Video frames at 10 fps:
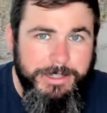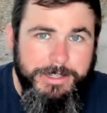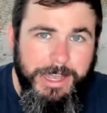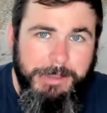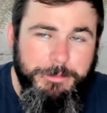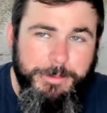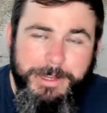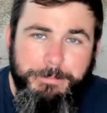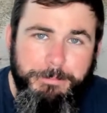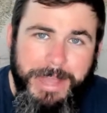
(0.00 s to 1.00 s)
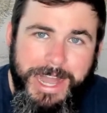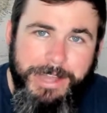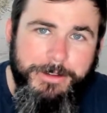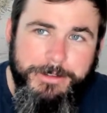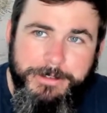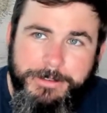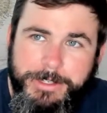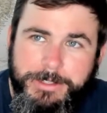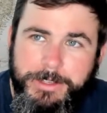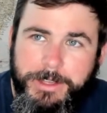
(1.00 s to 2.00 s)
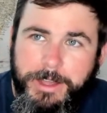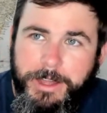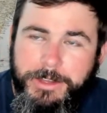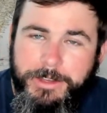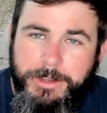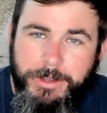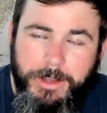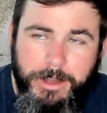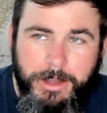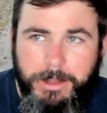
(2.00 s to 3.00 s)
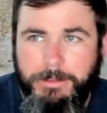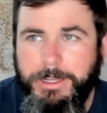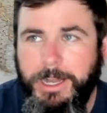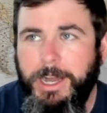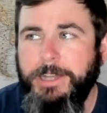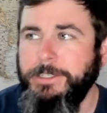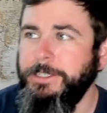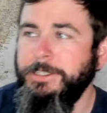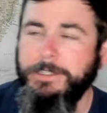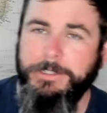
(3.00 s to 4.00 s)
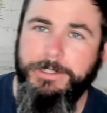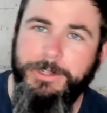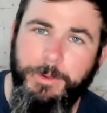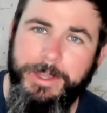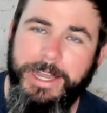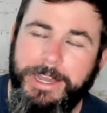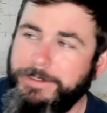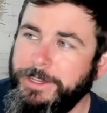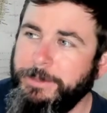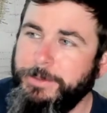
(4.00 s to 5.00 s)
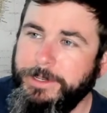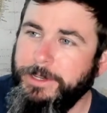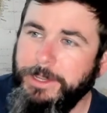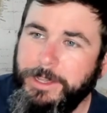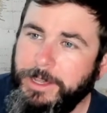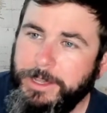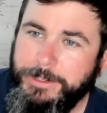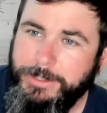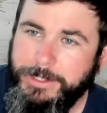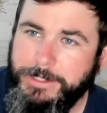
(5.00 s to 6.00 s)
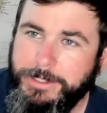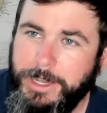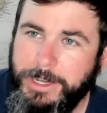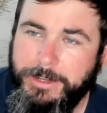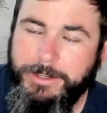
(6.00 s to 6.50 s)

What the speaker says: times when it matters, you're just oh god, just annoying. I have nothing but just I